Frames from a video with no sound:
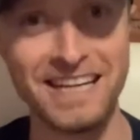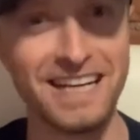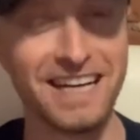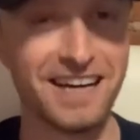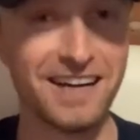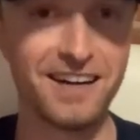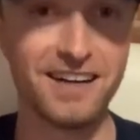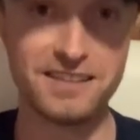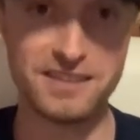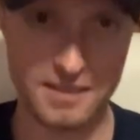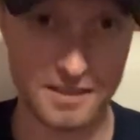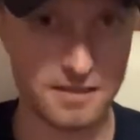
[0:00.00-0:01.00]

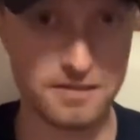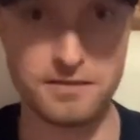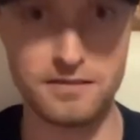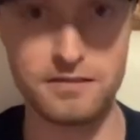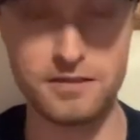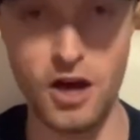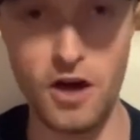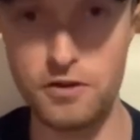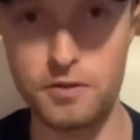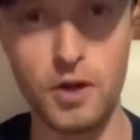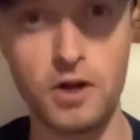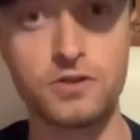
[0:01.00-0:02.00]
The other
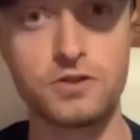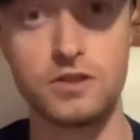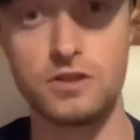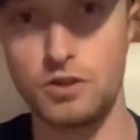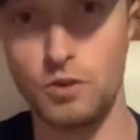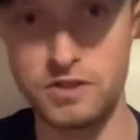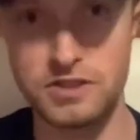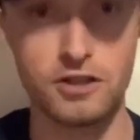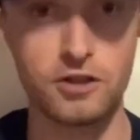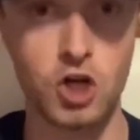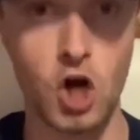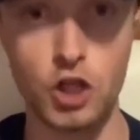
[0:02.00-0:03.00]
bottles, the ones that
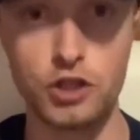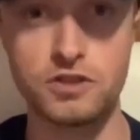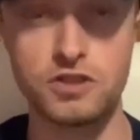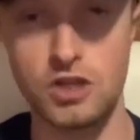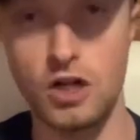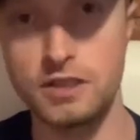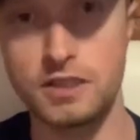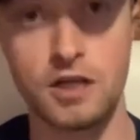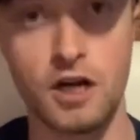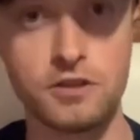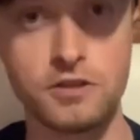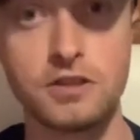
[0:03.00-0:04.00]
are colored, solid
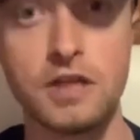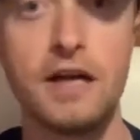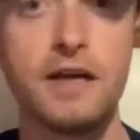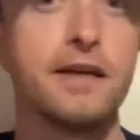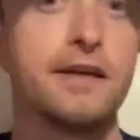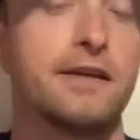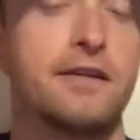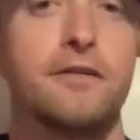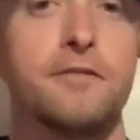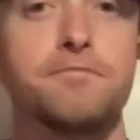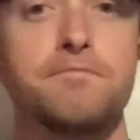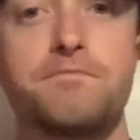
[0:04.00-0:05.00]
colors, you
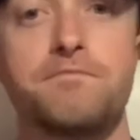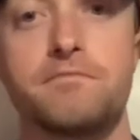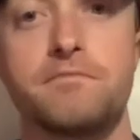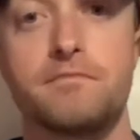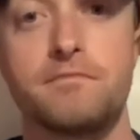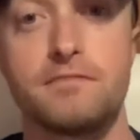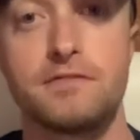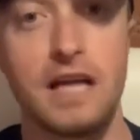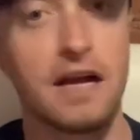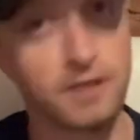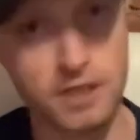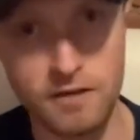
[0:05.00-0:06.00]
know, they
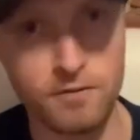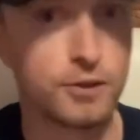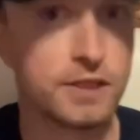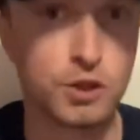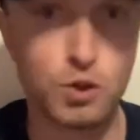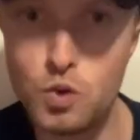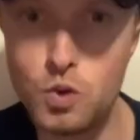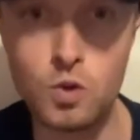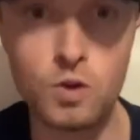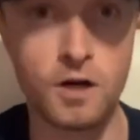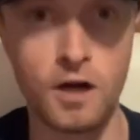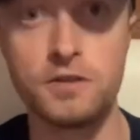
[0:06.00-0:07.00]
have a lot of really cool
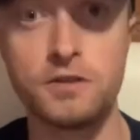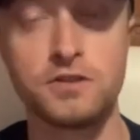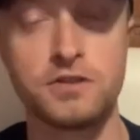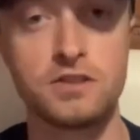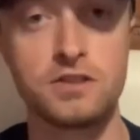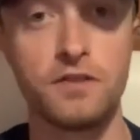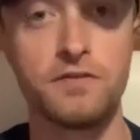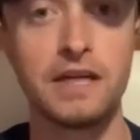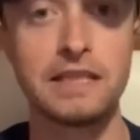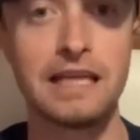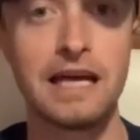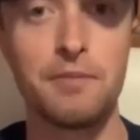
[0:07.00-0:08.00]
colors and stuff
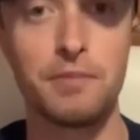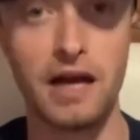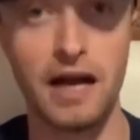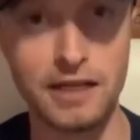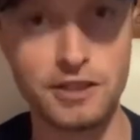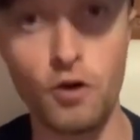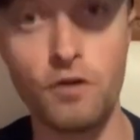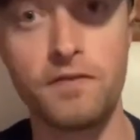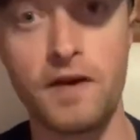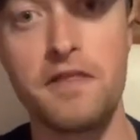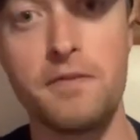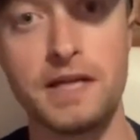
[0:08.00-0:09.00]
like that, but I don't
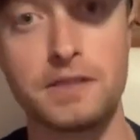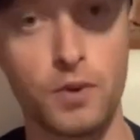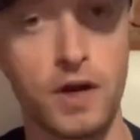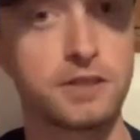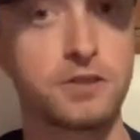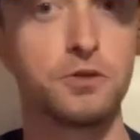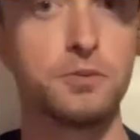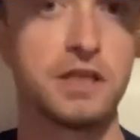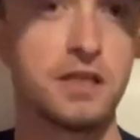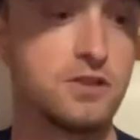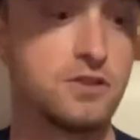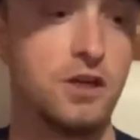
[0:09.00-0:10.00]
find them as practical
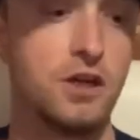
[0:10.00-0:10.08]
because